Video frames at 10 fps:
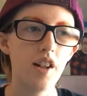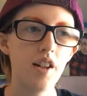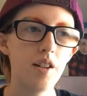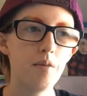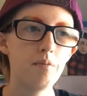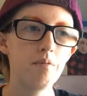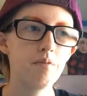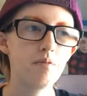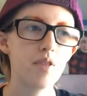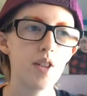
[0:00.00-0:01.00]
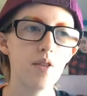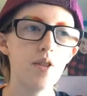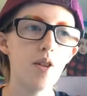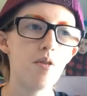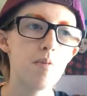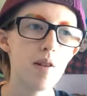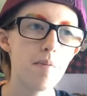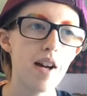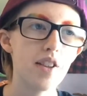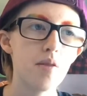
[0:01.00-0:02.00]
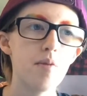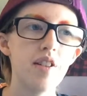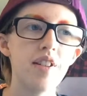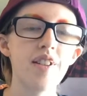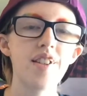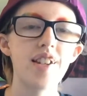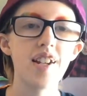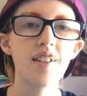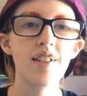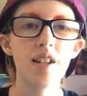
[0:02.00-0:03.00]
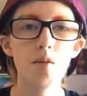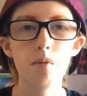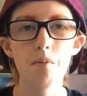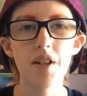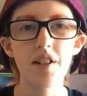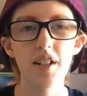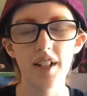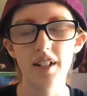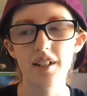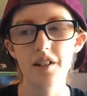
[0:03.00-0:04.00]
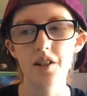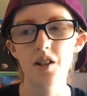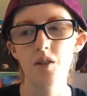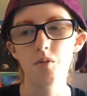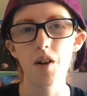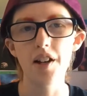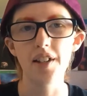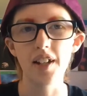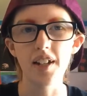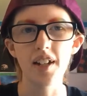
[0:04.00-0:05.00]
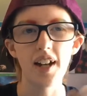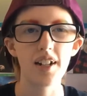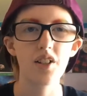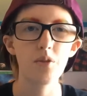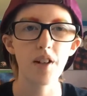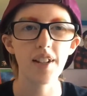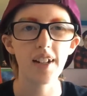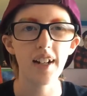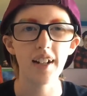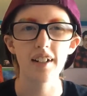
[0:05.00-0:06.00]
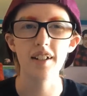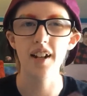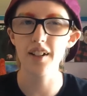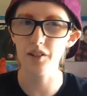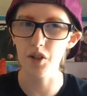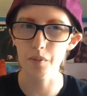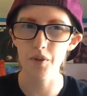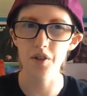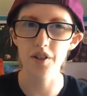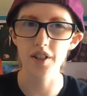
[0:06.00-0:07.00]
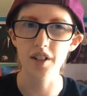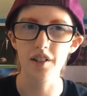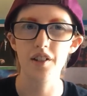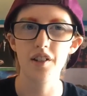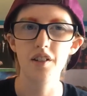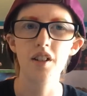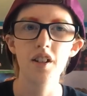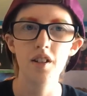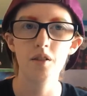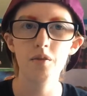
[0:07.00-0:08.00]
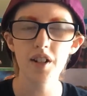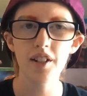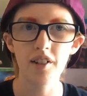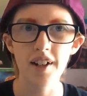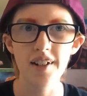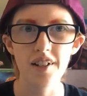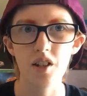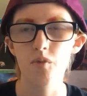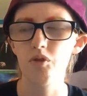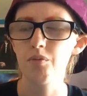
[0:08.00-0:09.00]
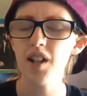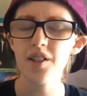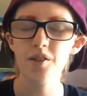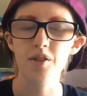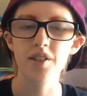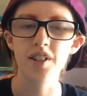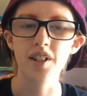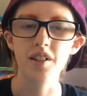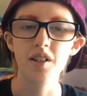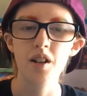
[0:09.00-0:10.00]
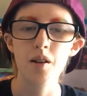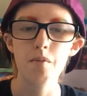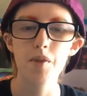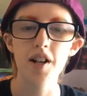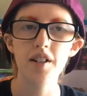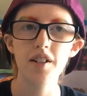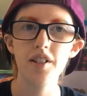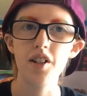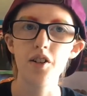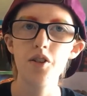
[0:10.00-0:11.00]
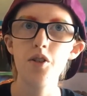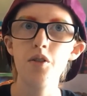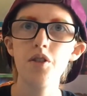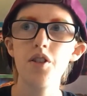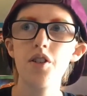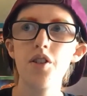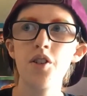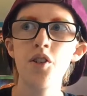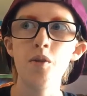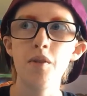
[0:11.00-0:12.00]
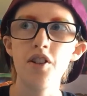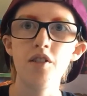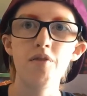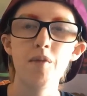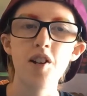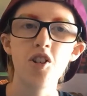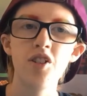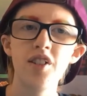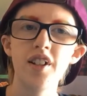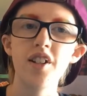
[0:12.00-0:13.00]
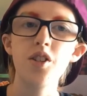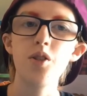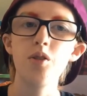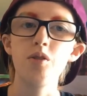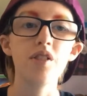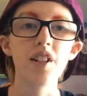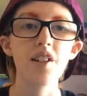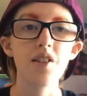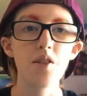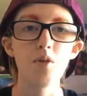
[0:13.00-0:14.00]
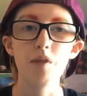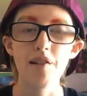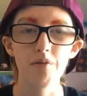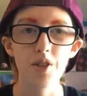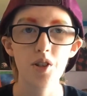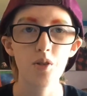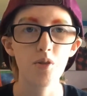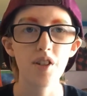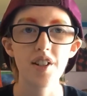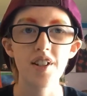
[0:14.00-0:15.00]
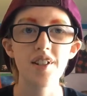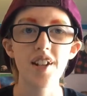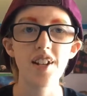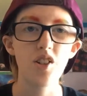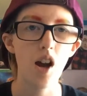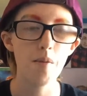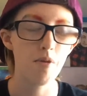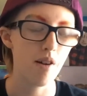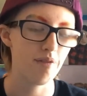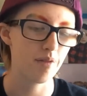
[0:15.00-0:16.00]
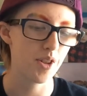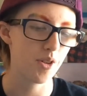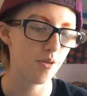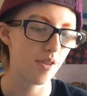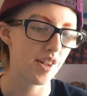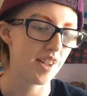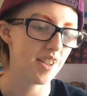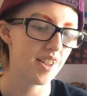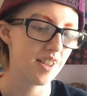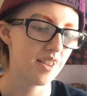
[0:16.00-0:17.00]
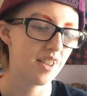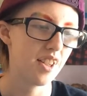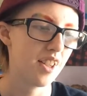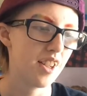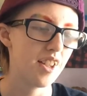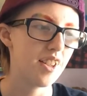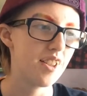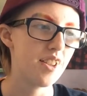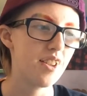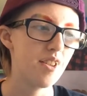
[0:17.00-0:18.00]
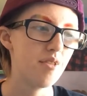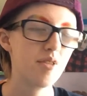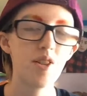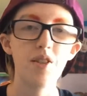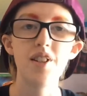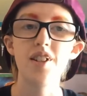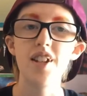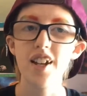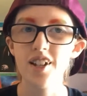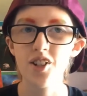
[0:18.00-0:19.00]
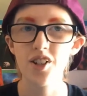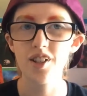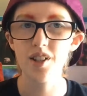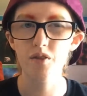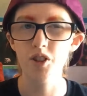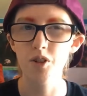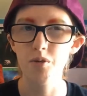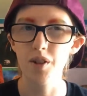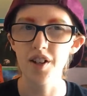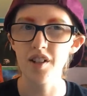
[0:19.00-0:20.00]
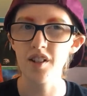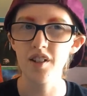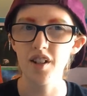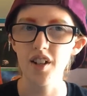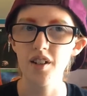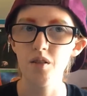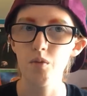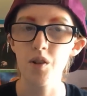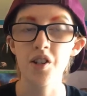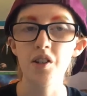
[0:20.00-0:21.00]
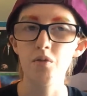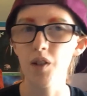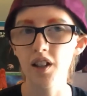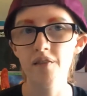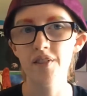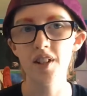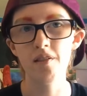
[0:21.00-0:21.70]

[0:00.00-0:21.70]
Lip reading: know a bit about them and understand them a bit and why they act the way they act and how they respond to things and where their ideas come from, that sort of thing. But, you know, not so much information that it took things away from the story. It didn't take time away from the story. It didn't, you know, go into tangents for no reason. It wasn't irrelevant